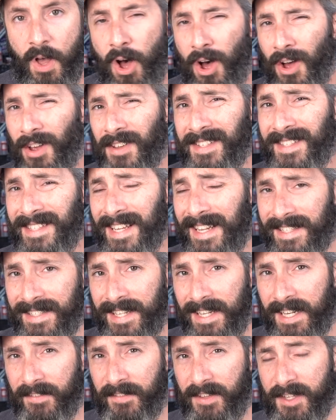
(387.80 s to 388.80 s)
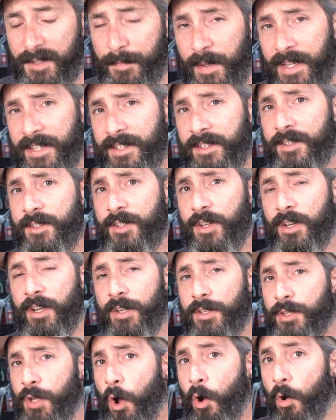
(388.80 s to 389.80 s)
All 16 of these pieces took
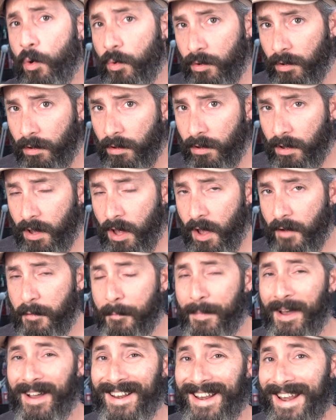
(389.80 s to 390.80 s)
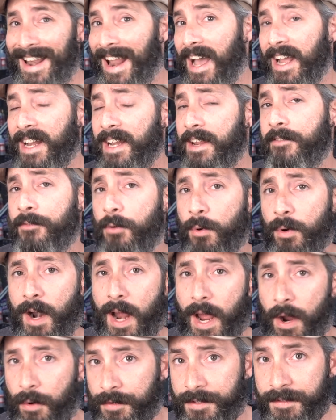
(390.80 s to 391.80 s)
a total of about 94
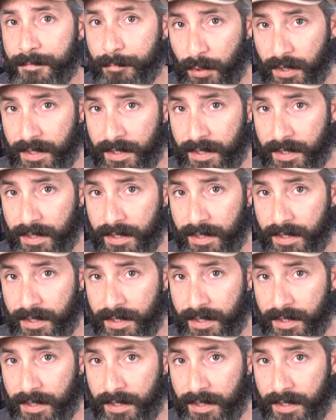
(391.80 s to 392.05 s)
hours of